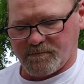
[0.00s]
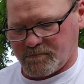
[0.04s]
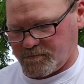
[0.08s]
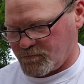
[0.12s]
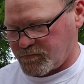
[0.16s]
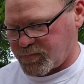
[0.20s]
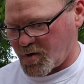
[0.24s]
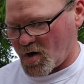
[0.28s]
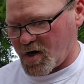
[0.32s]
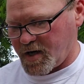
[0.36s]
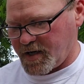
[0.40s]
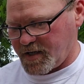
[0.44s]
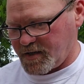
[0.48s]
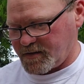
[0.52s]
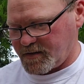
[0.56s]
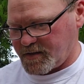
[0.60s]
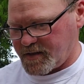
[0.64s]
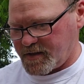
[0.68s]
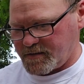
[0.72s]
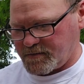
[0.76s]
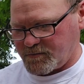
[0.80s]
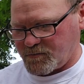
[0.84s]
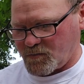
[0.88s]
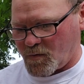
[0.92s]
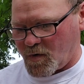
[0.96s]
brand
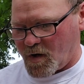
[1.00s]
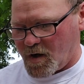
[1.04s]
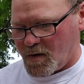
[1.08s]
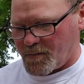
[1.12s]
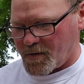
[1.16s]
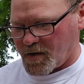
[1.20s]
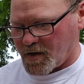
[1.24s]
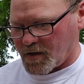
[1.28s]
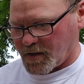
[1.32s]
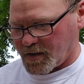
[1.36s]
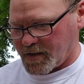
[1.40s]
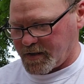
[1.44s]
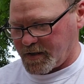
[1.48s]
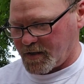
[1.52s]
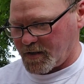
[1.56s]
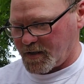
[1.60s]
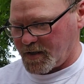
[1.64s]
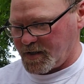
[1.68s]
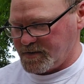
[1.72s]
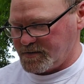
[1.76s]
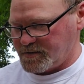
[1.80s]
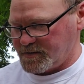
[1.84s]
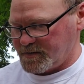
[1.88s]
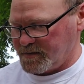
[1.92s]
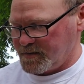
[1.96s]
that Walmart
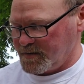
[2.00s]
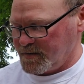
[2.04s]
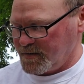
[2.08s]
carries.